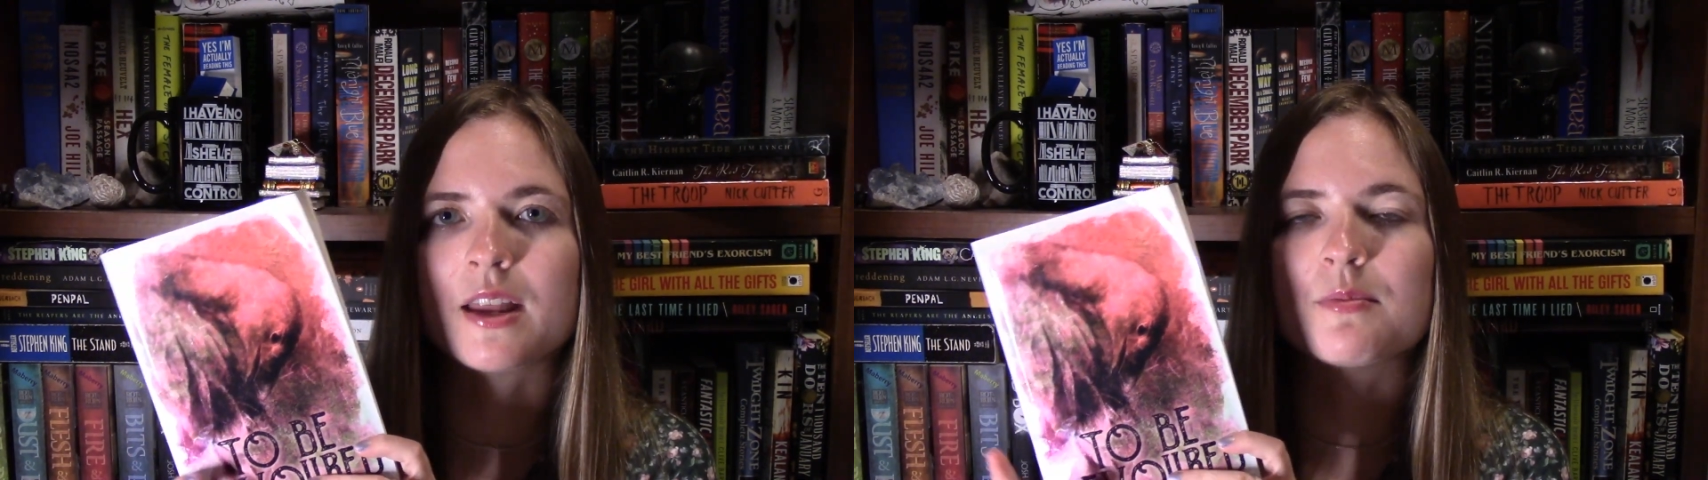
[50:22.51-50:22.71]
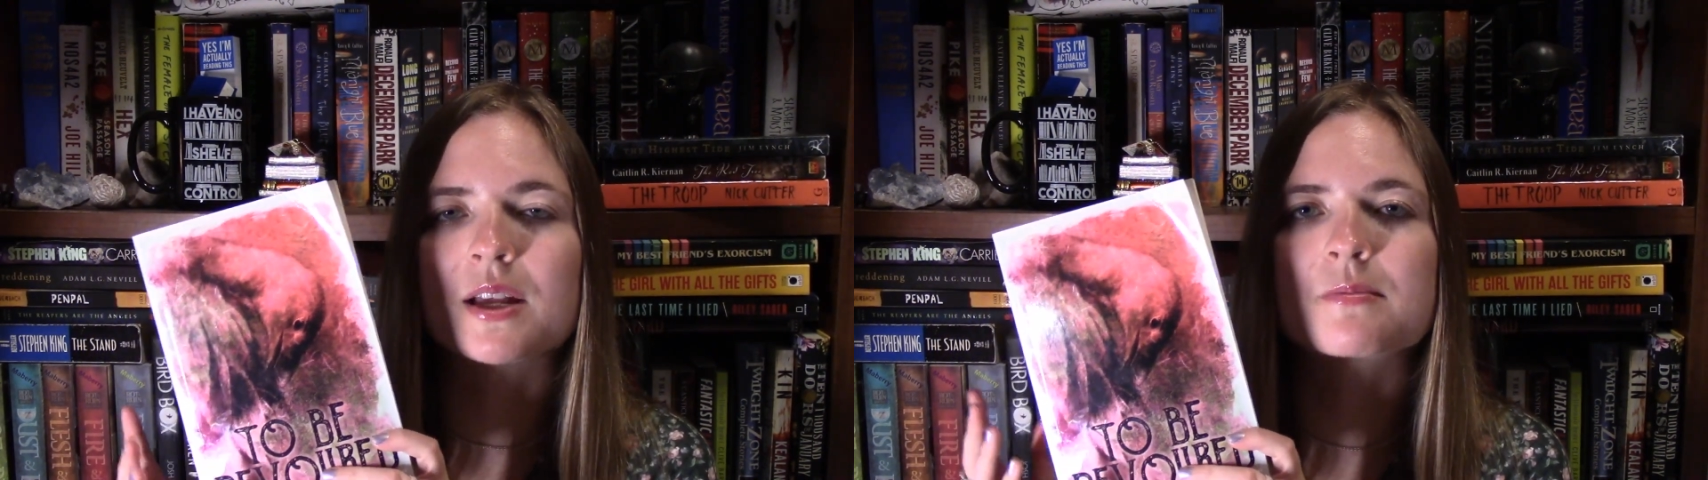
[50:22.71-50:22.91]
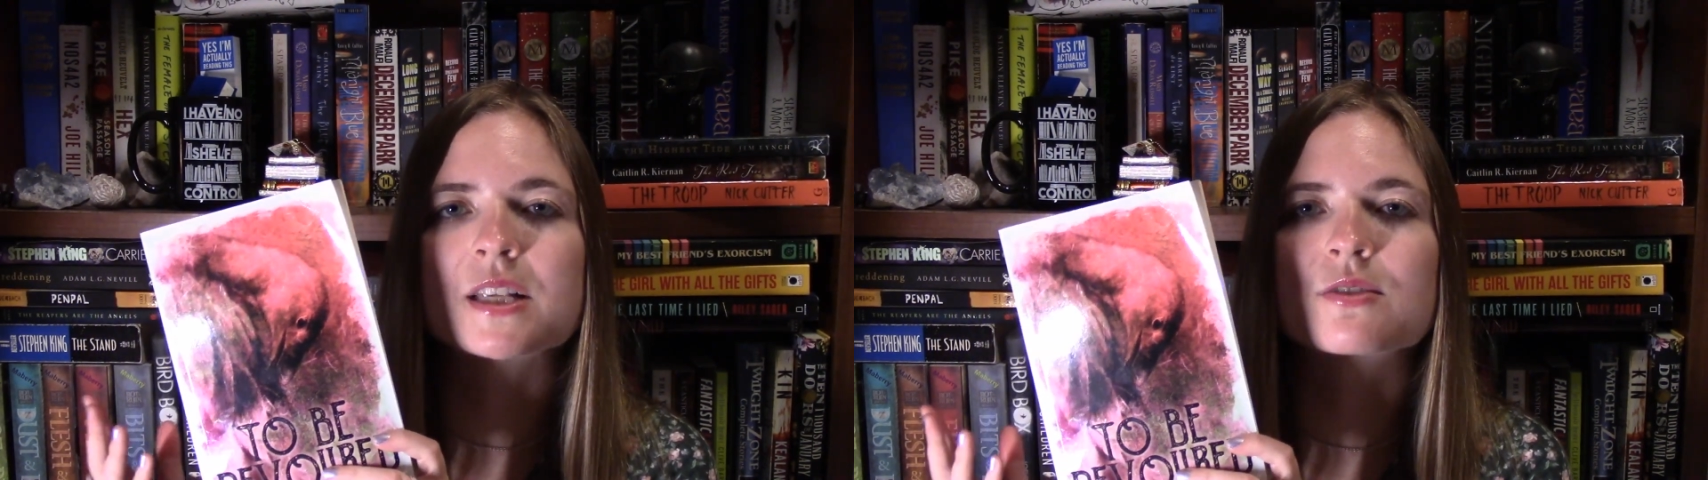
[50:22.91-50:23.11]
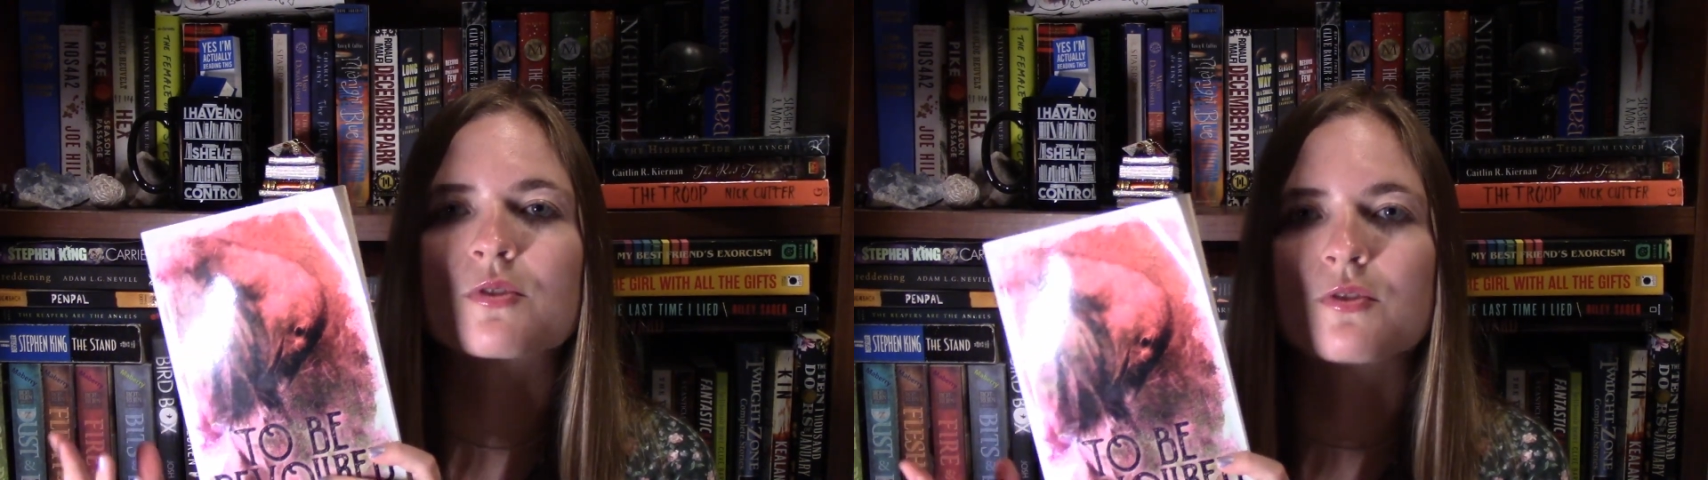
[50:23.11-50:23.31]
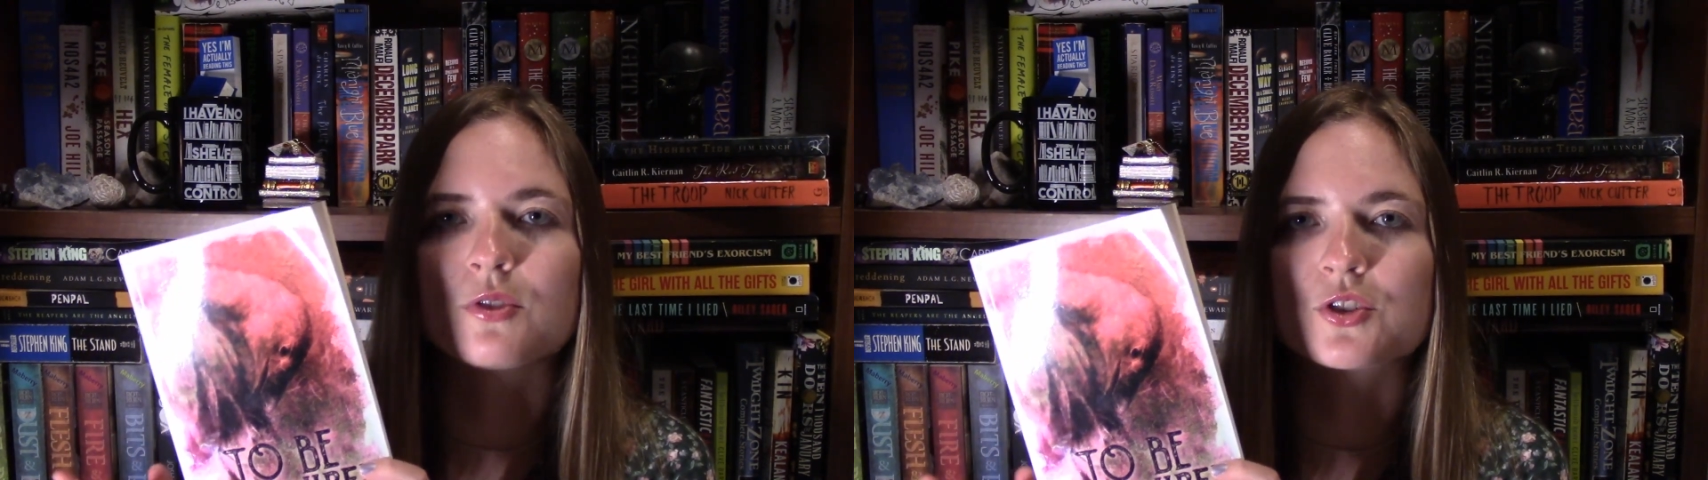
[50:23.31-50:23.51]
and being
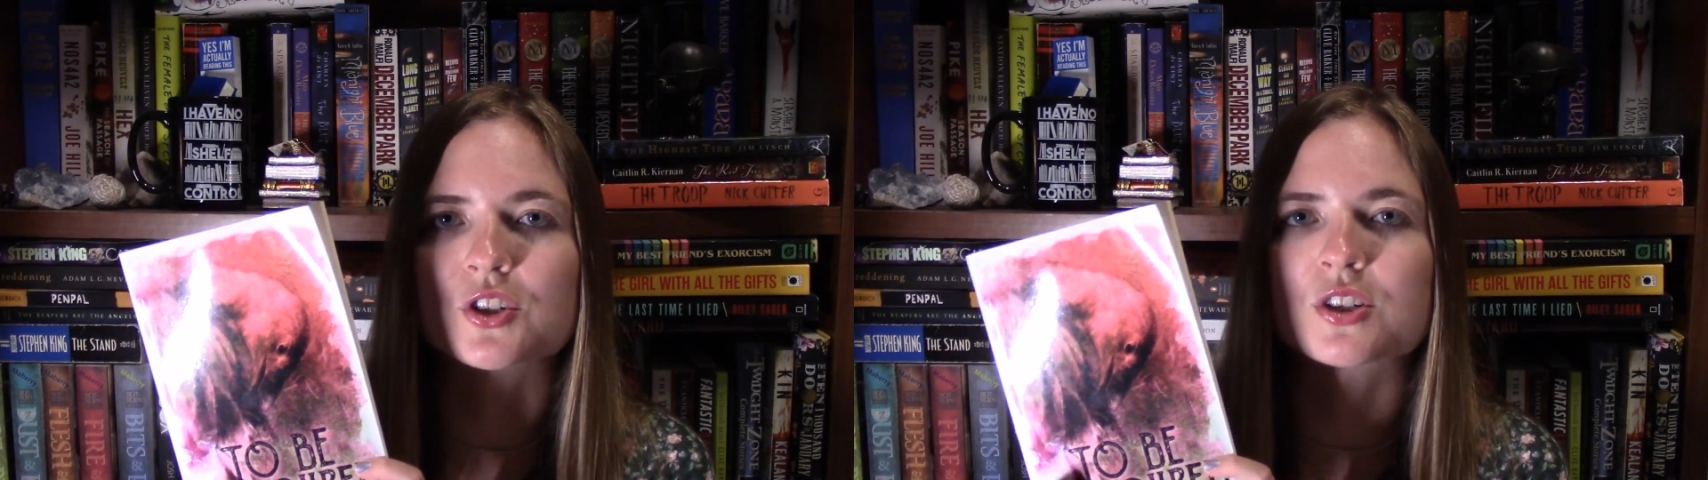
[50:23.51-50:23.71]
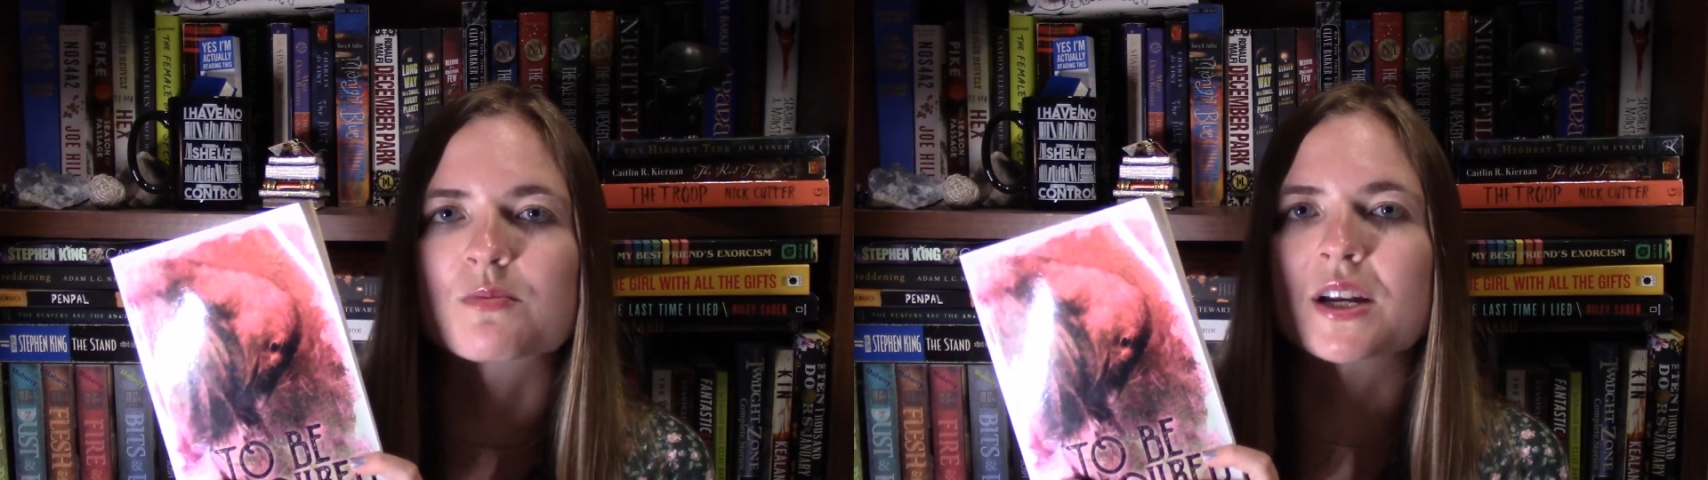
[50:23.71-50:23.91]
obsessed with vultures,